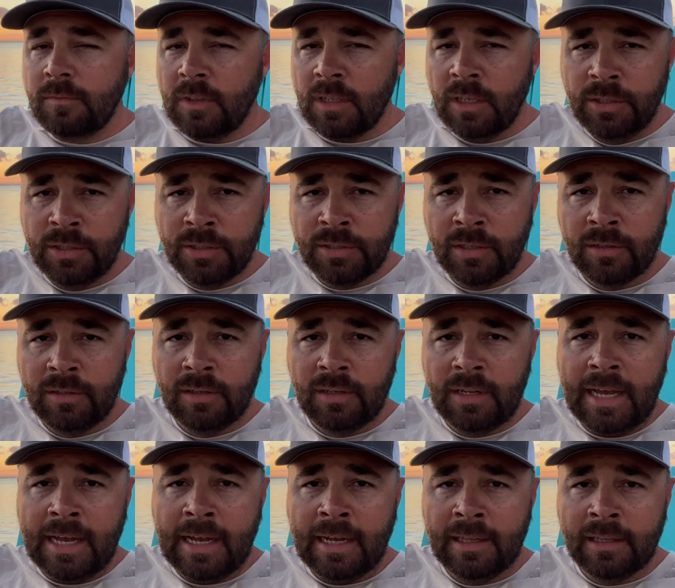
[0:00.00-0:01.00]
Just on a little
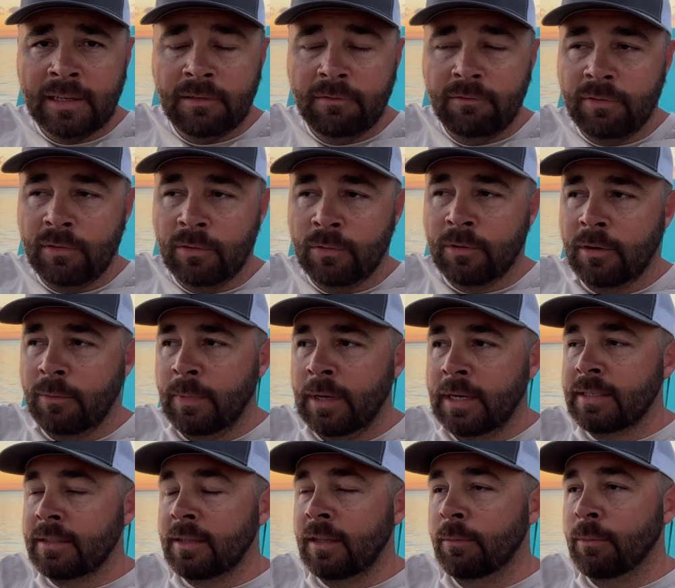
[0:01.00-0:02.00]
island in Florida,
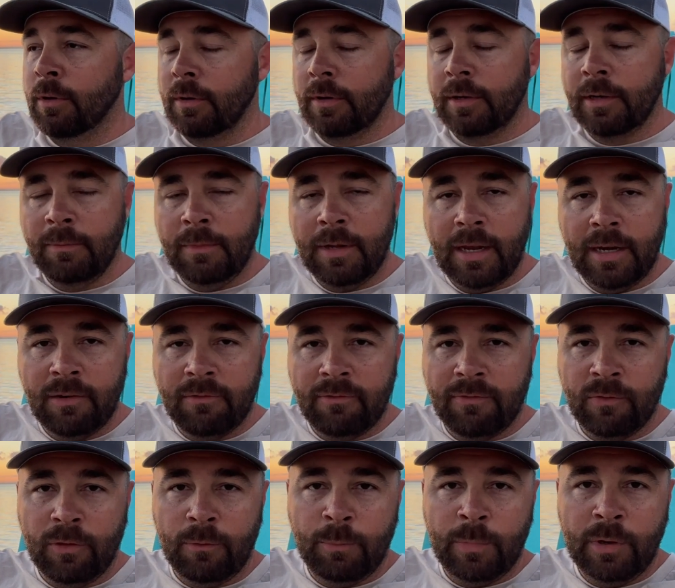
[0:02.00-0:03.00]
basically. But come down here
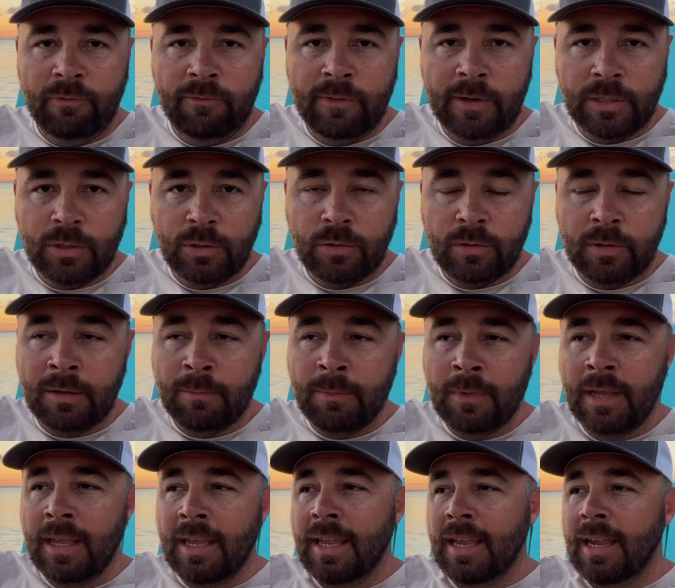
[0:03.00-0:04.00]
for the bow fishing trip
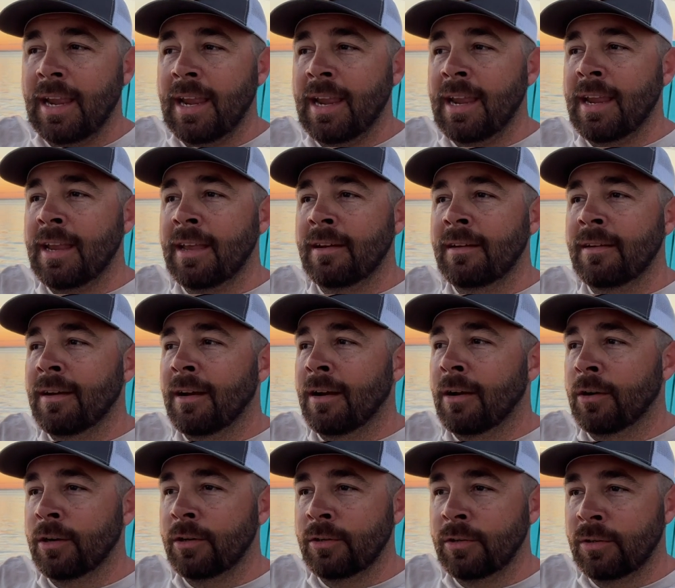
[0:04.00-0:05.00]
and
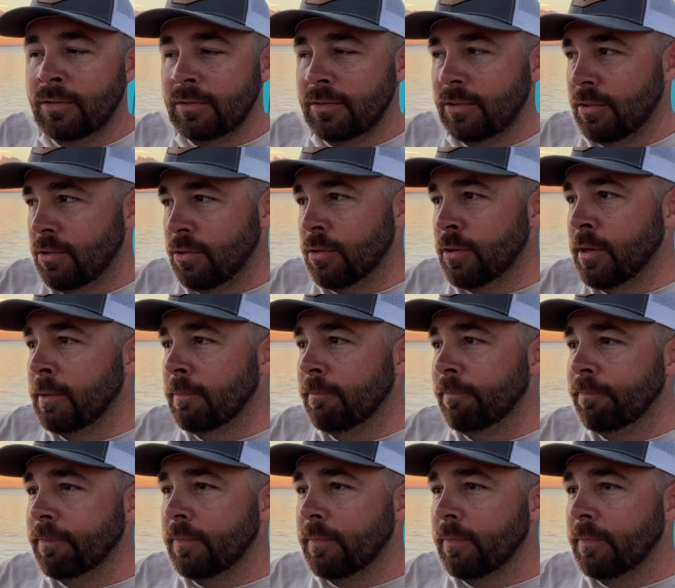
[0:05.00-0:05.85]
our adults trip.